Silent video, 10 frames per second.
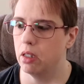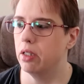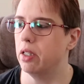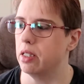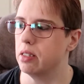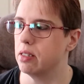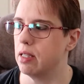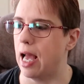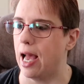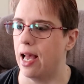because
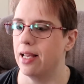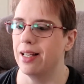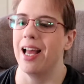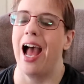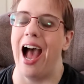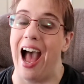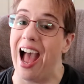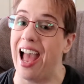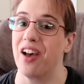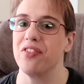I
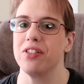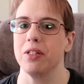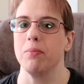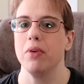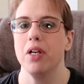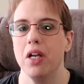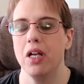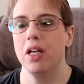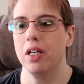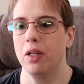have some
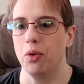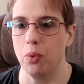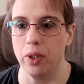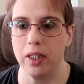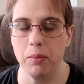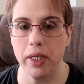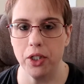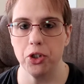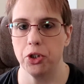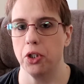really
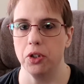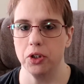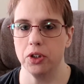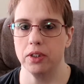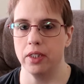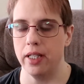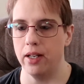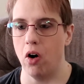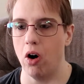big shirts that